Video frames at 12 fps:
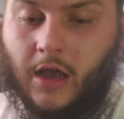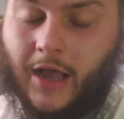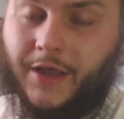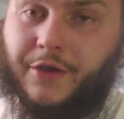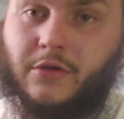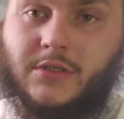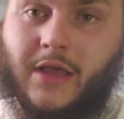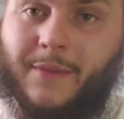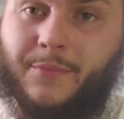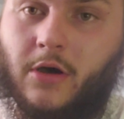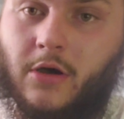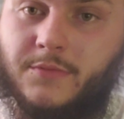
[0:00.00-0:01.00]
I use
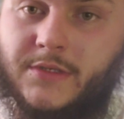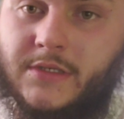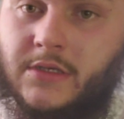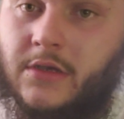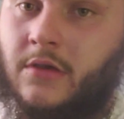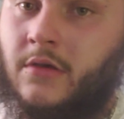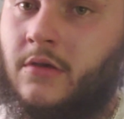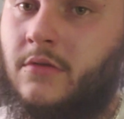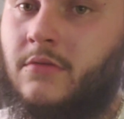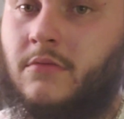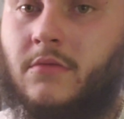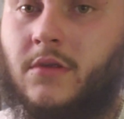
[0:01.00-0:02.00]
light bulbs.
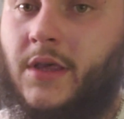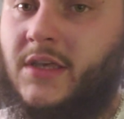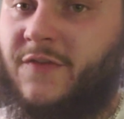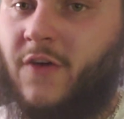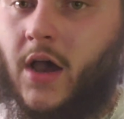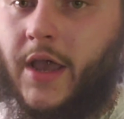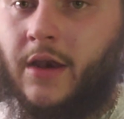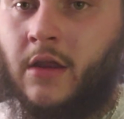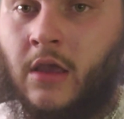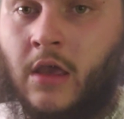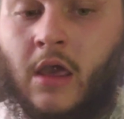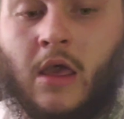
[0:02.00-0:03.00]
He's fine.
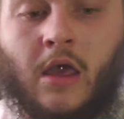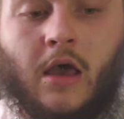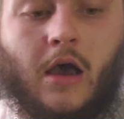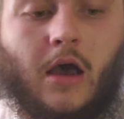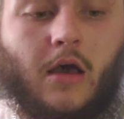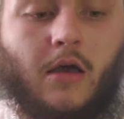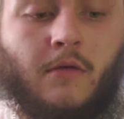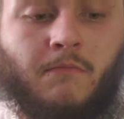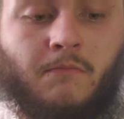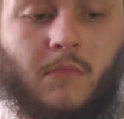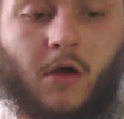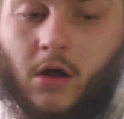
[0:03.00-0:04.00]

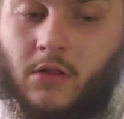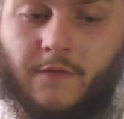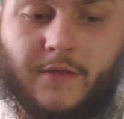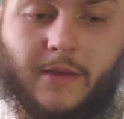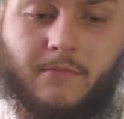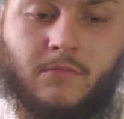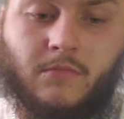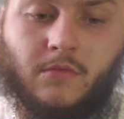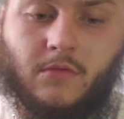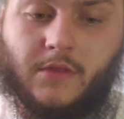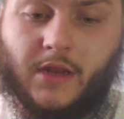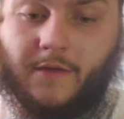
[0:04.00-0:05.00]
All of them
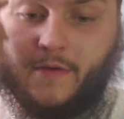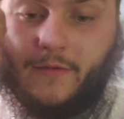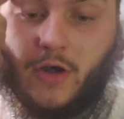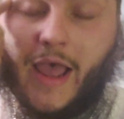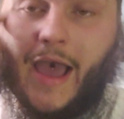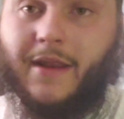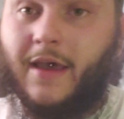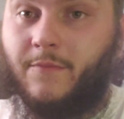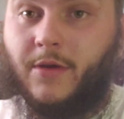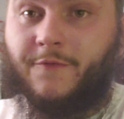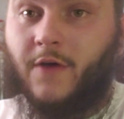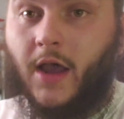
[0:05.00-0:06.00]
that I've ever had have
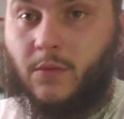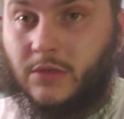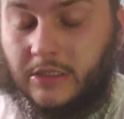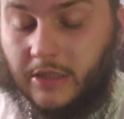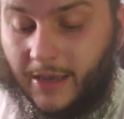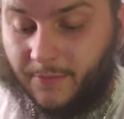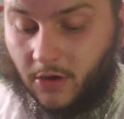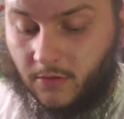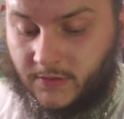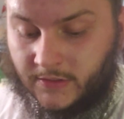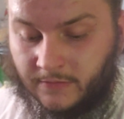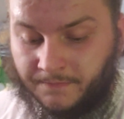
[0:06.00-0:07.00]
been fine with the light
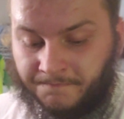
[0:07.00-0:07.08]
bulbs.